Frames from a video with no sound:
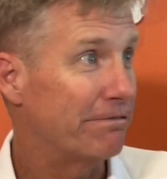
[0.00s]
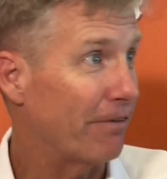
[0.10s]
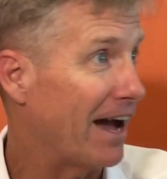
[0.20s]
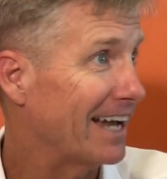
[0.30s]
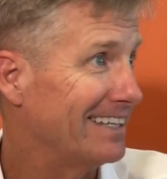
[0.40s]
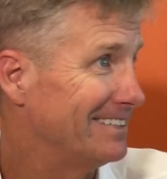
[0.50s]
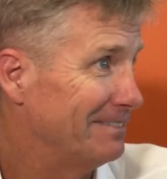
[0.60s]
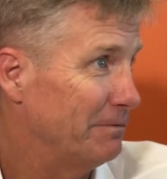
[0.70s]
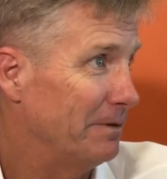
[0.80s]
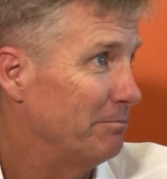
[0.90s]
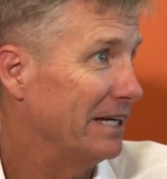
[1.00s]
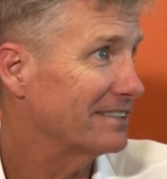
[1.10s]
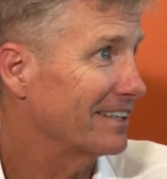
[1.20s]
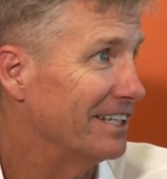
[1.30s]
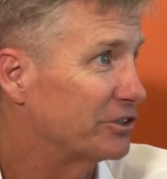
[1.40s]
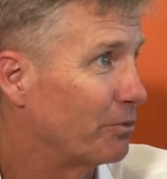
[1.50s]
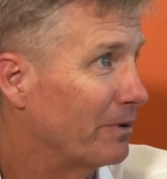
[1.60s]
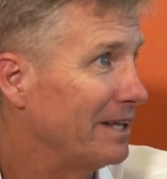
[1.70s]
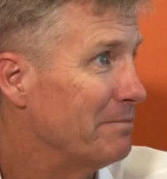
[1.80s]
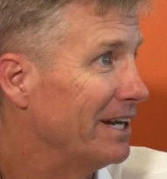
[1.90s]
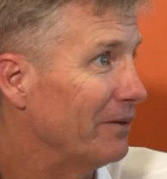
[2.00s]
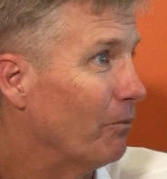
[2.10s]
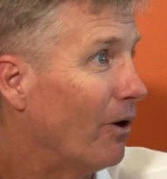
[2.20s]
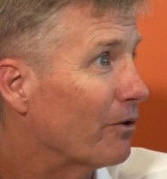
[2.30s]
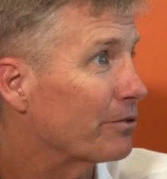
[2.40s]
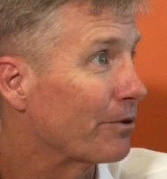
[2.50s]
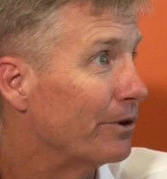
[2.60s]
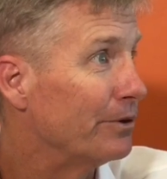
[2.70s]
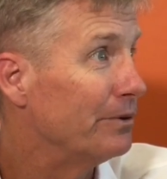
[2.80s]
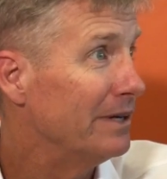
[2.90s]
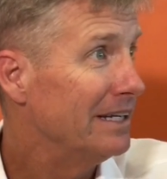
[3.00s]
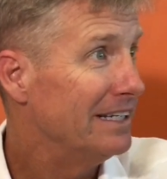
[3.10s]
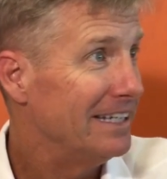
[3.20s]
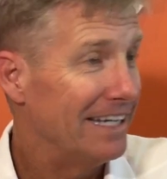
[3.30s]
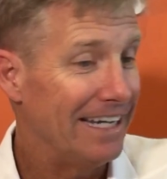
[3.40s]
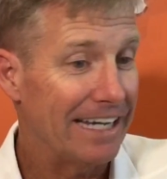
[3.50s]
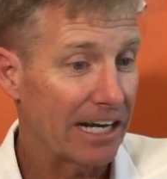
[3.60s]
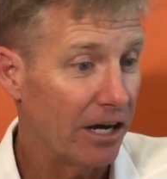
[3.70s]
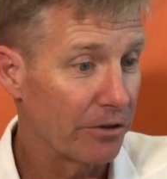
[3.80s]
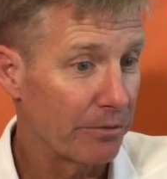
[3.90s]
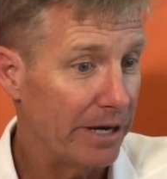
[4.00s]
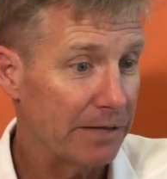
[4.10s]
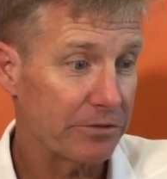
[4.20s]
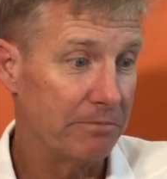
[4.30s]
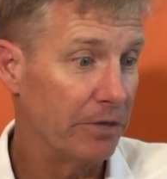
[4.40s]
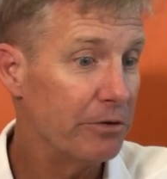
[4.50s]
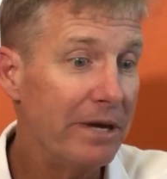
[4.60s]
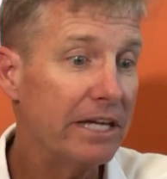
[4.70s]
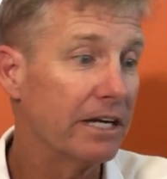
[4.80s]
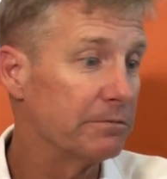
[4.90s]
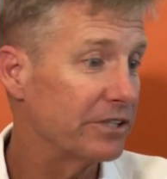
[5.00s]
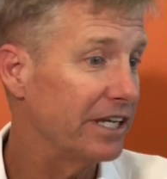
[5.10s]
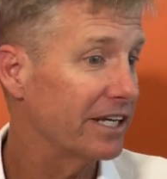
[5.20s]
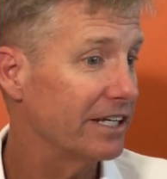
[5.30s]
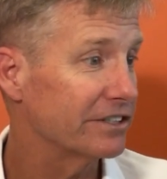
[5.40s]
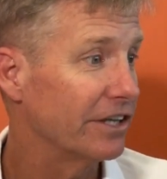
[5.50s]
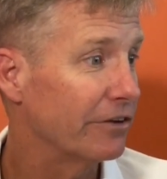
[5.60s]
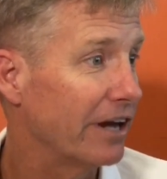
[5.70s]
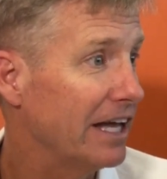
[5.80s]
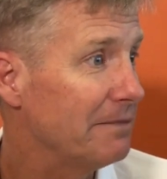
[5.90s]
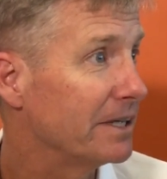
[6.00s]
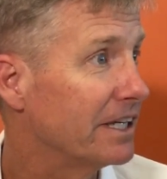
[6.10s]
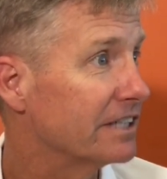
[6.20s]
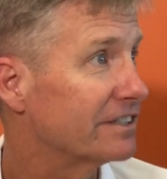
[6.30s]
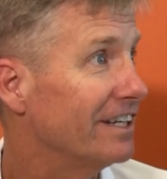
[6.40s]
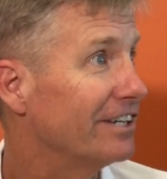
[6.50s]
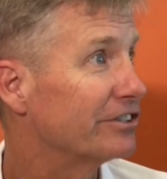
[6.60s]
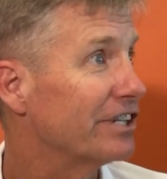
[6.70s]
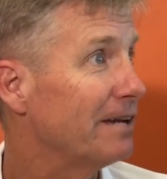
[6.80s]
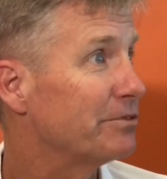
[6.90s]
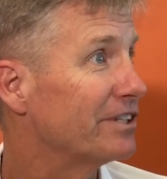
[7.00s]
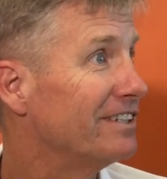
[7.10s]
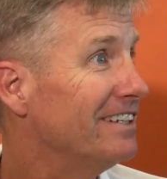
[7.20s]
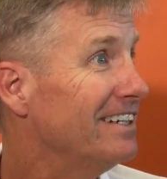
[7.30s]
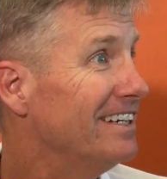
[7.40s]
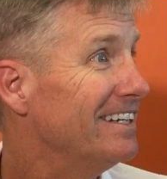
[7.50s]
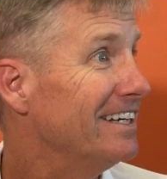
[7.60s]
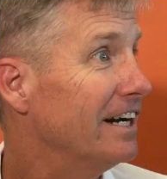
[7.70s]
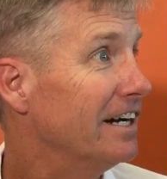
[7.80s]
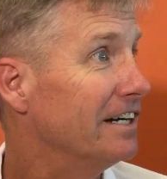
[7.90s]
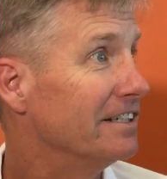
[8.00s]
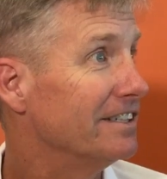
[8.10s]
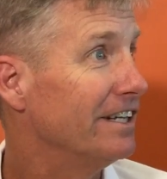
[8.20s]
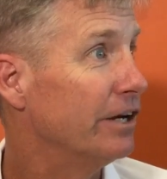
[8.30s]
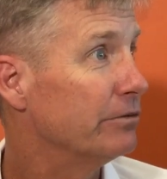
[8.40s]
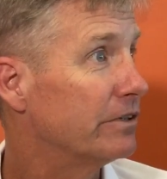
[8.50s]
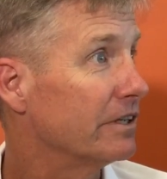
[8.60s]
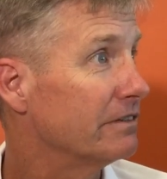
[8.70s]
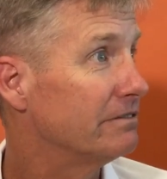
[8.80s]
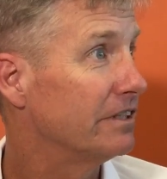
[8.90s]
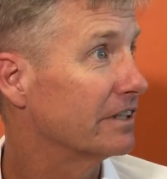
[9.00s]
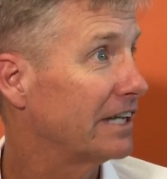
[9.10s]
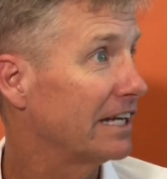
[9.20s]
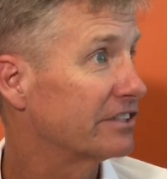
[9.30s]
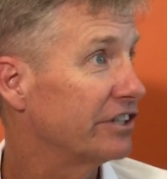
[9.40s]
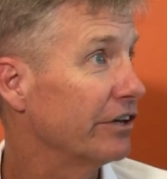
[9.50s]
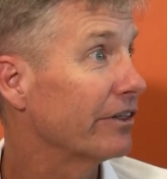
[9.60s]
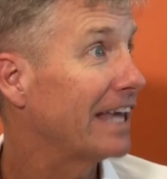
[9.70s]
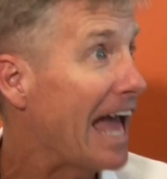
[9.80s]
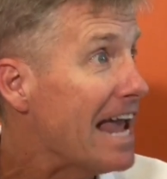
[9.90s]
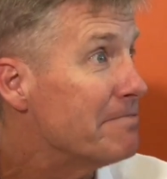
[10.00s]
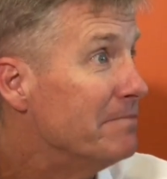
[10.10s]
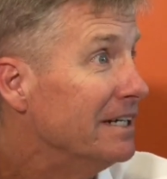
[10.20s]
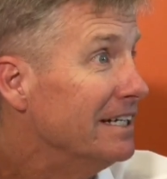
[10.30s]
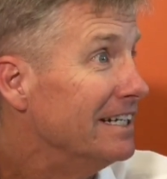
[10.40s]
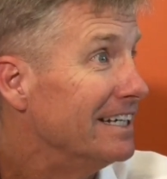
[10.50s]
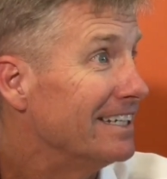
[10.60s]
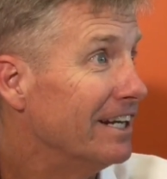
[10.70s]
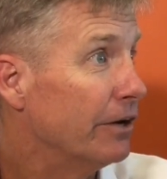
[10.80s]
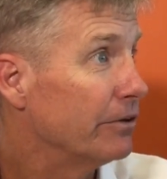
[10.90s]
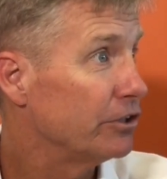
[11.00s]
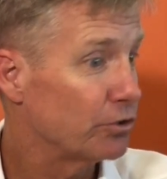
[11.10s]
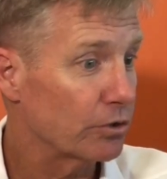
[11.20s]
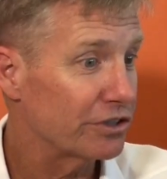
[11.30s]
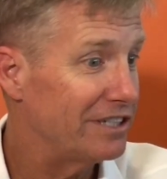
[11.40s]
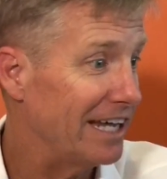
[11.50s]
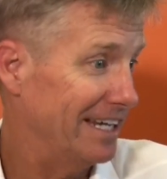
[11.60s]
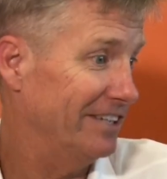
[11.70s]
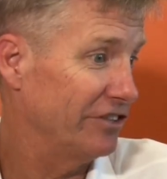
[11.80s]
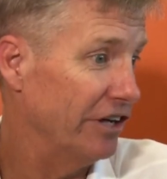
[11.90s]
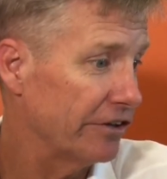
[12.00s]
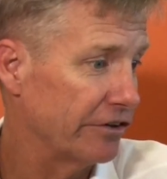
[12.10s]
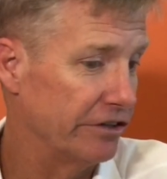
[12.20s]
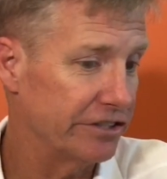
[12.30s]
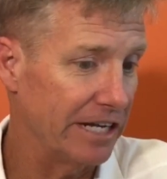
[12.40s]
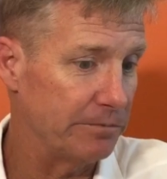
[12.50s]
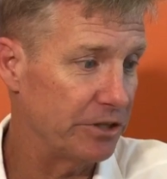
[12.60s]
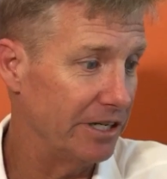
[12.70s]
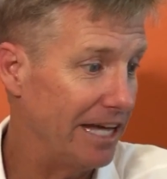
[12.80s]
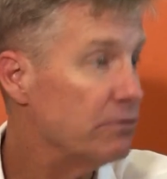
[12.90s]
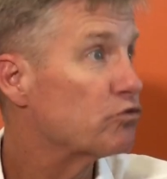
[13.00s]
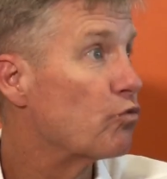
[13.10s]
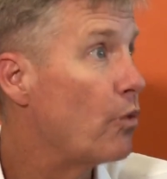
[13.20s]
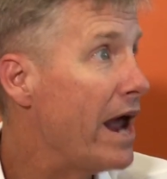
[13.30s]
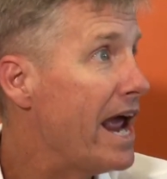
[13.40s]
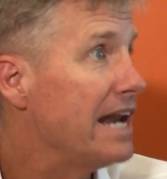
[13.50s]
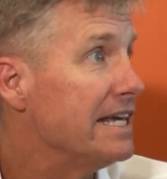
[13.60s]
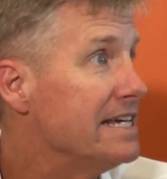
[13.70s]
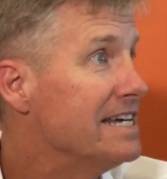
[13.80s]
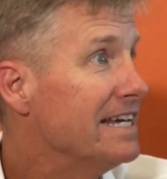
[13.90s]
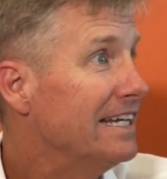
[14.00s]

Friday's basically a 20-minute walkthrough. He got all the reps, and boom, he comes in against Notre Dame and gets the interception, to kind of seal the game. You know, and then Georgia Tech gets another interception. He was ready.